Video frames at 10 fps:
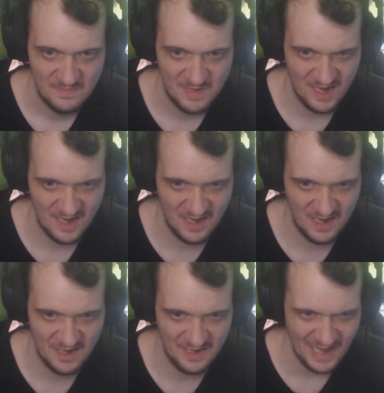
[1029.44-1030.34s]

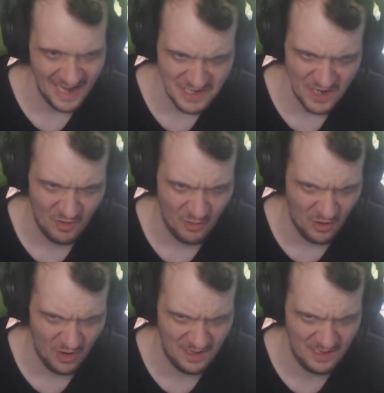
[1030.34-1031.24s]
There's a
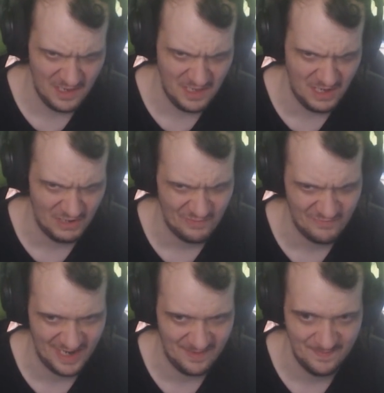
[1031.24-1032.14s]
whole lot
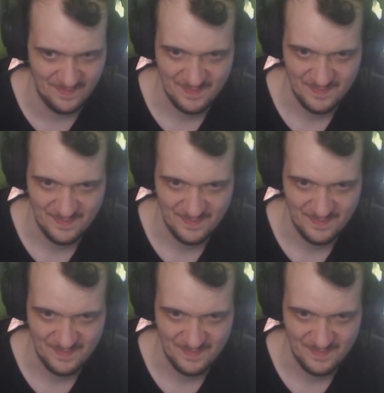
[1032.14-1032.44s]
of them.